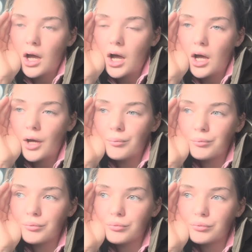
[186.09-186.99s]

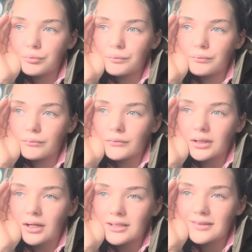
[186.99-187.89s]

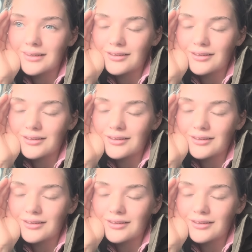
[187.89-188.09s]
Like I said,